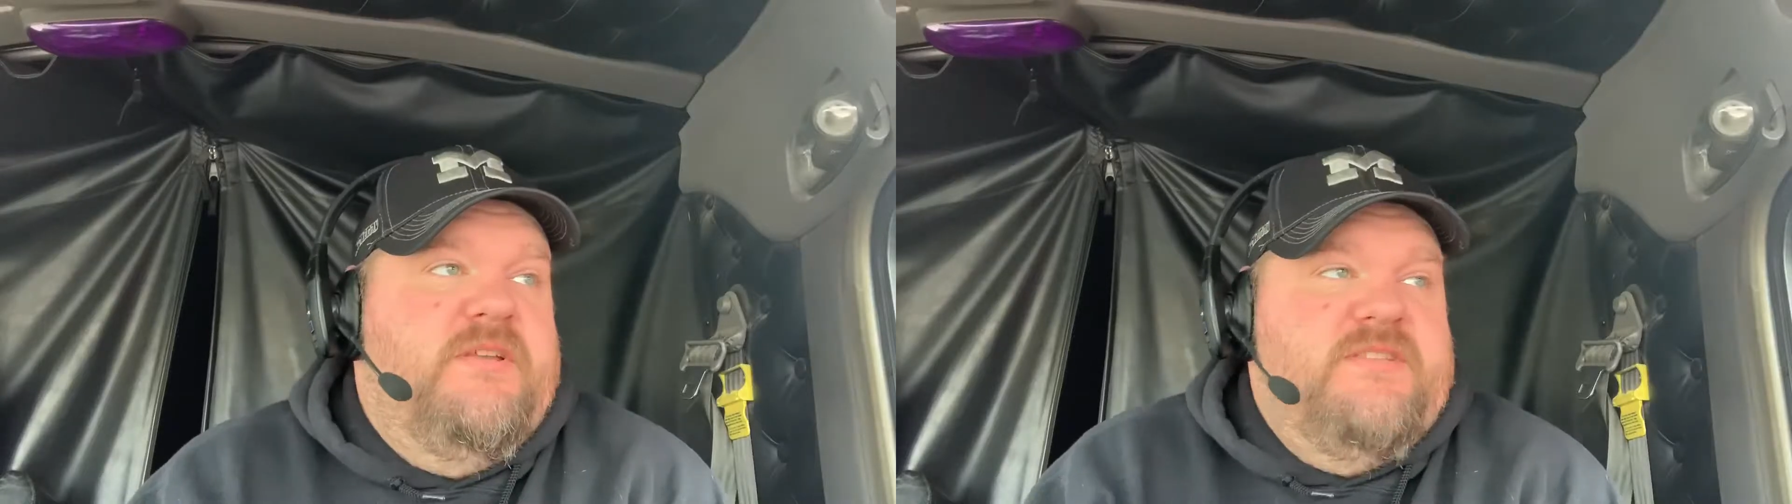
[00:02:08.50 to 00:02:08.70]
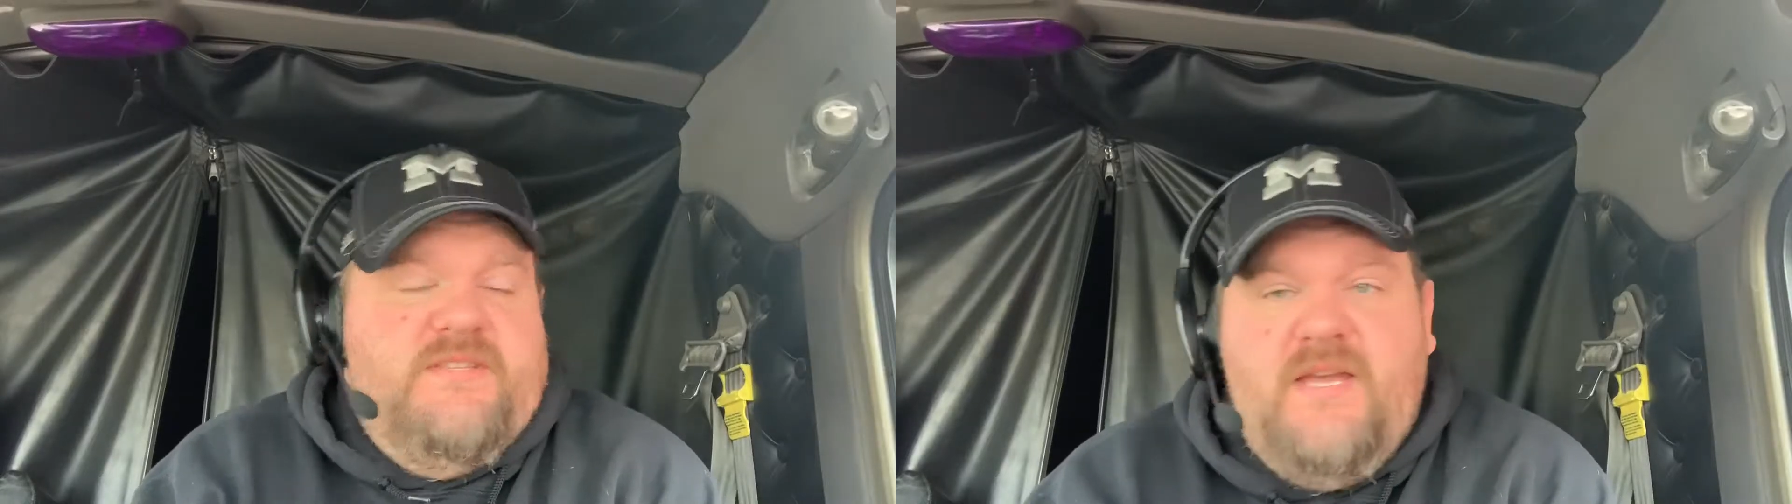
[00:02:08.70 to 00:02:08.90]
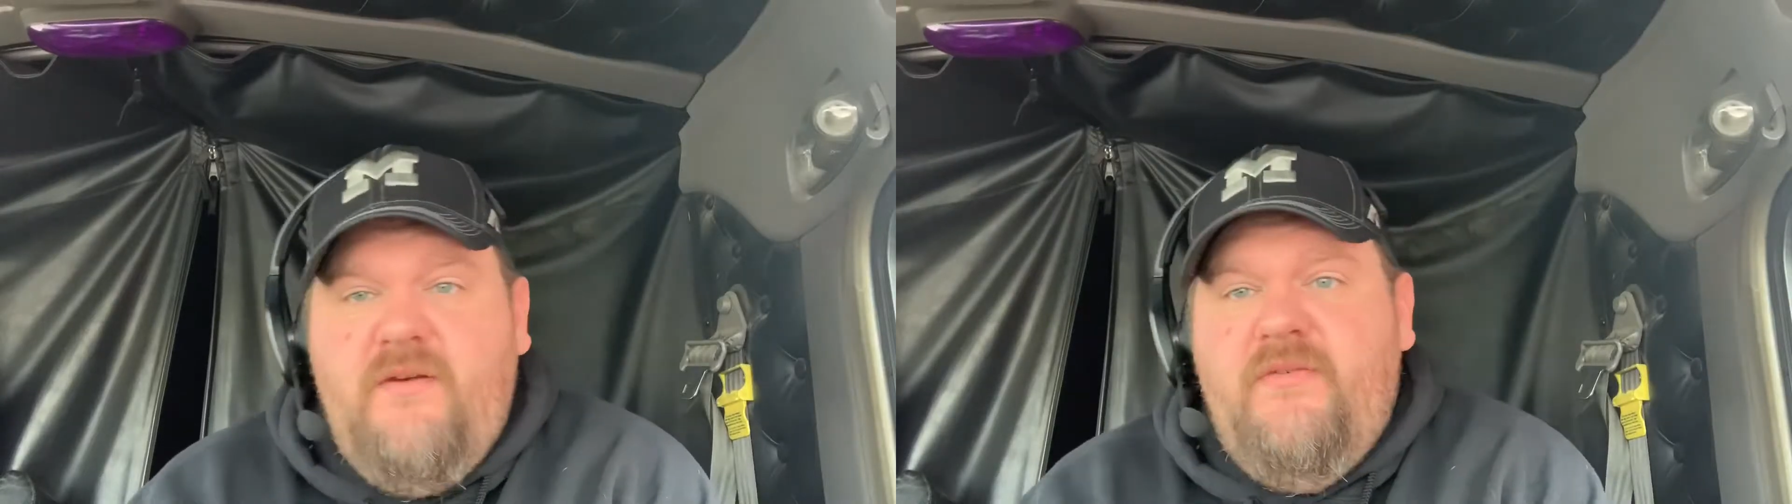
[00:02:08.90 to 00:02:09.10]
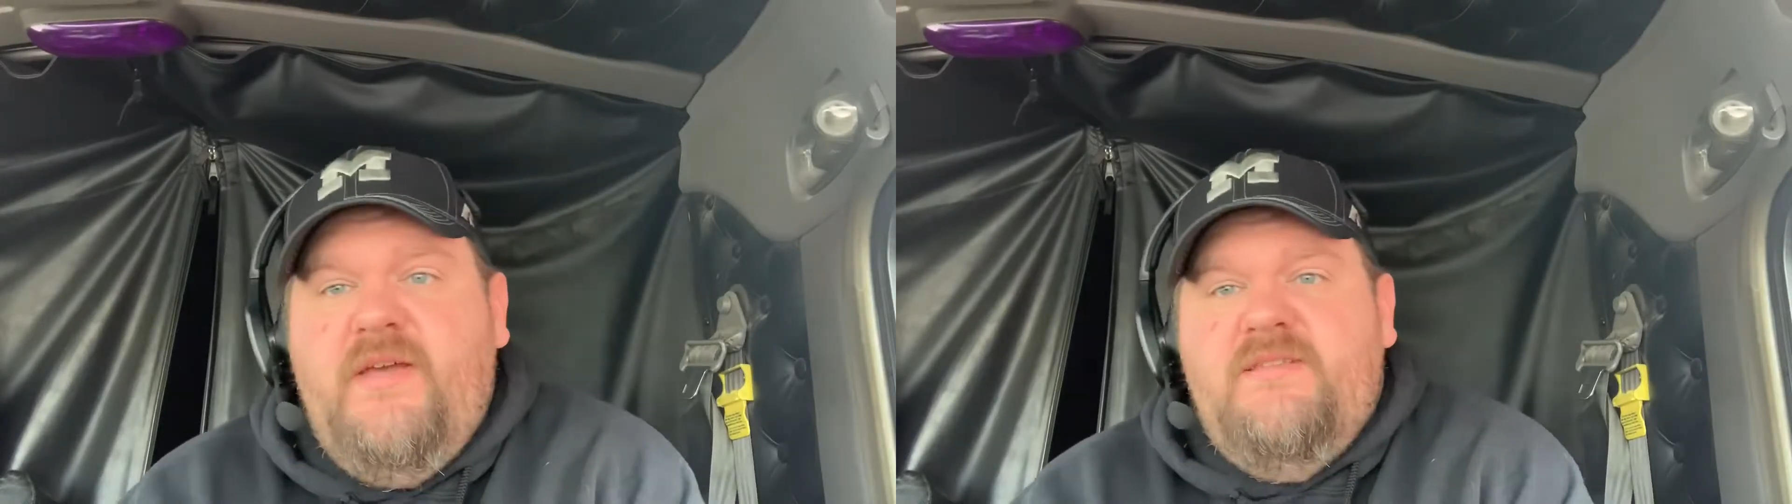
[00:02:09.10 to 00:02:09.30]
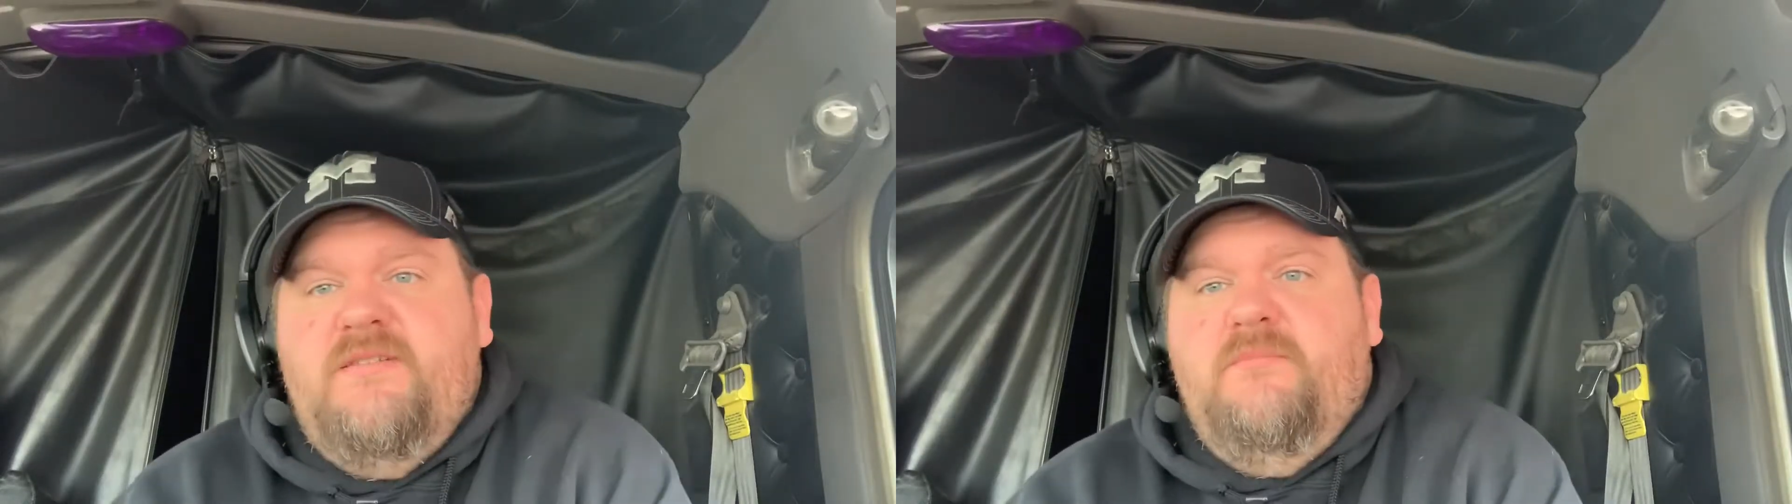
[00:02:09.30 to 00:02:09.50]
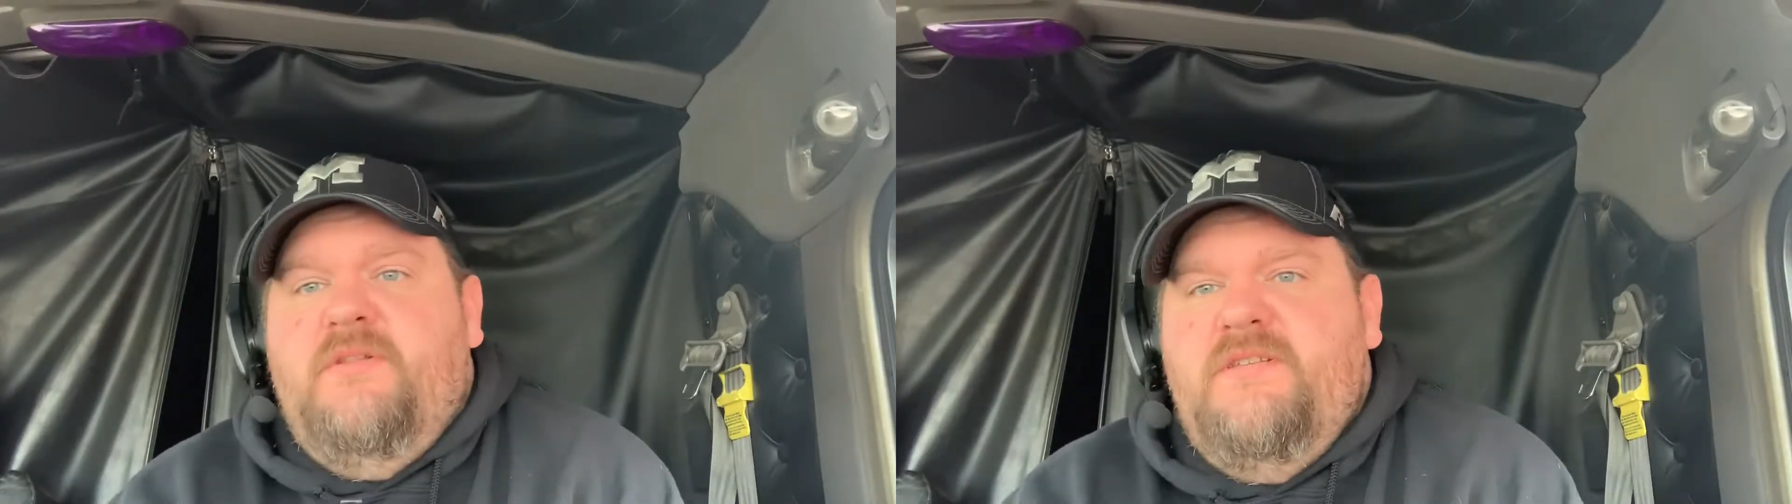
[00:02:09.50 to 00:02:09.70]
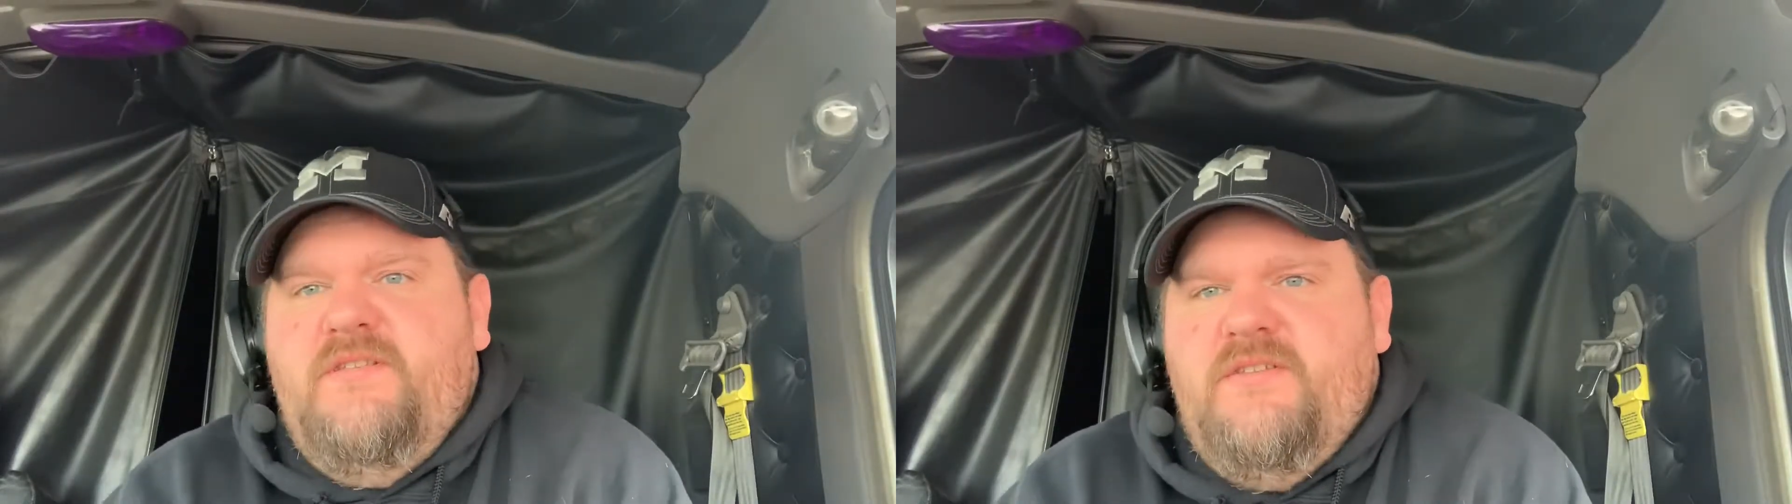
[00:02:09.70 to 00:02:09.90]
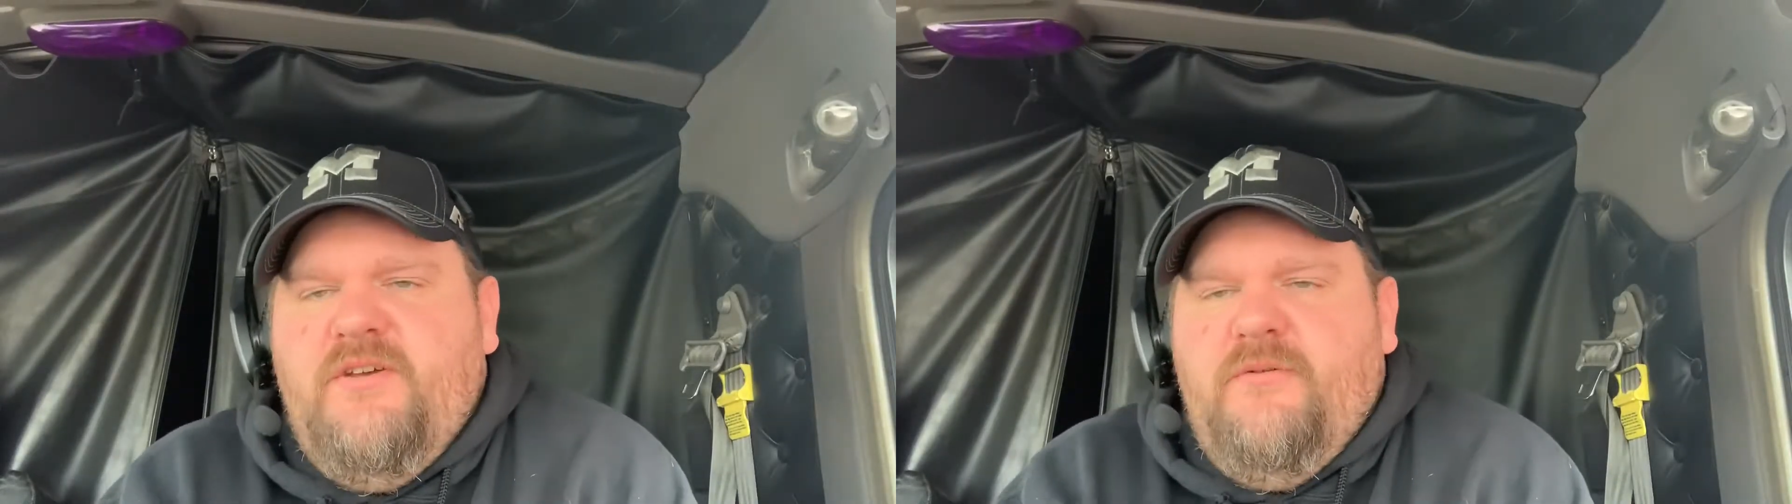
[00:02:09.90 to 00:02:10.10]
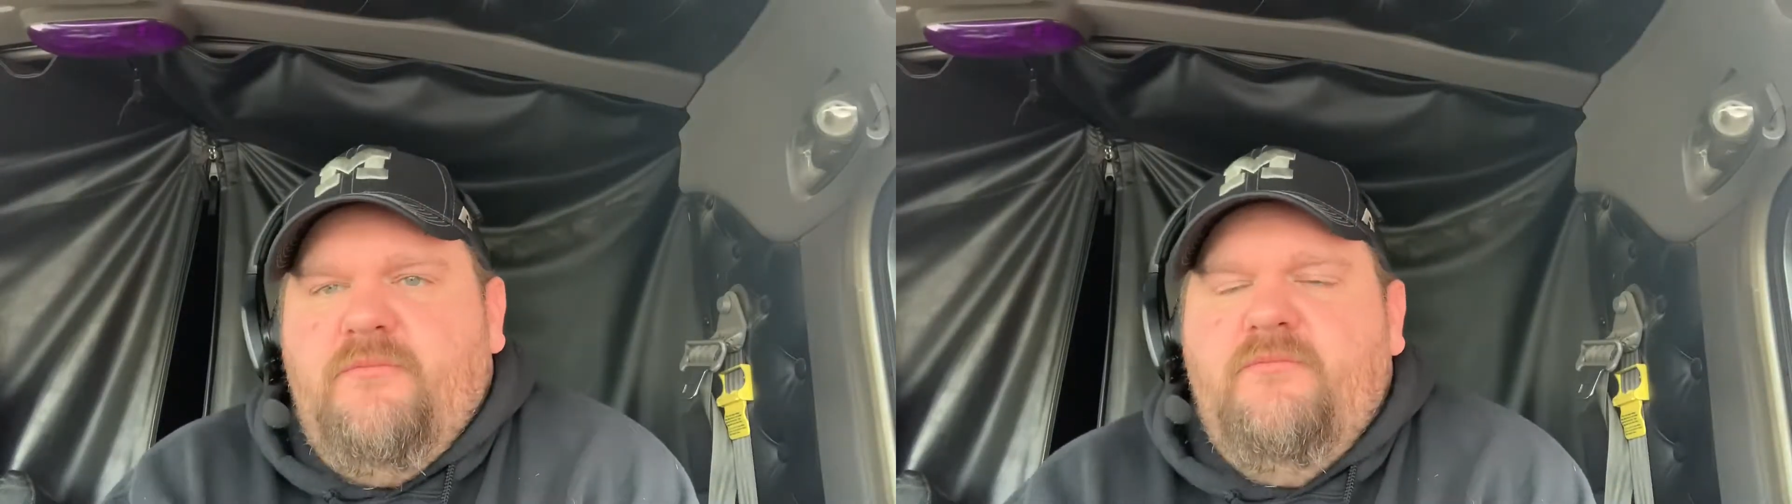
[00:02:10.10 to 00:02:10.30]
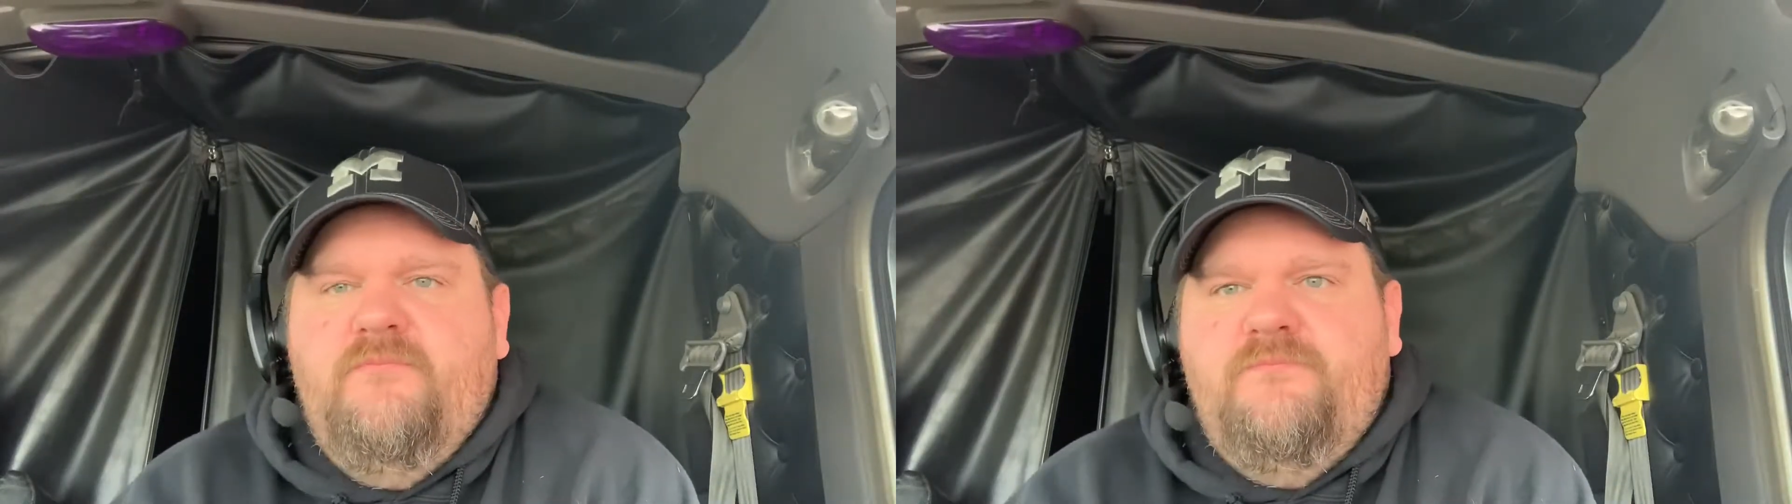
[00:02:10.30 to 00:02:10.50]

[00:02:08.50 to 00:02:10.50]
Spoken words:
places have that, some places don't.